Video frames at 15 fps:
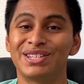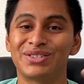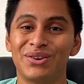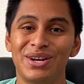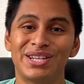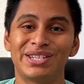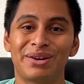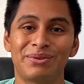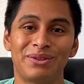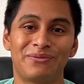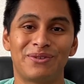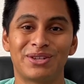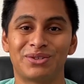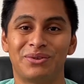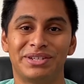go ahead and start with the
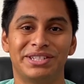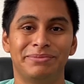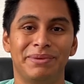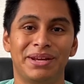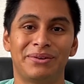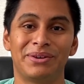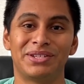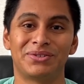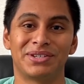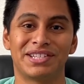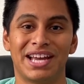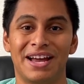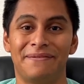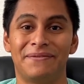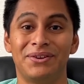first question bank resource I
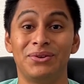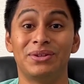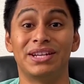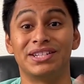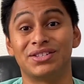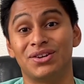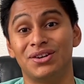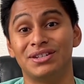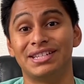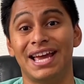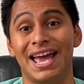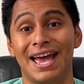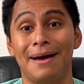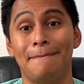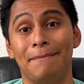have for you, and it's called
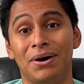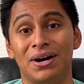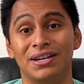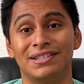AMBOSS.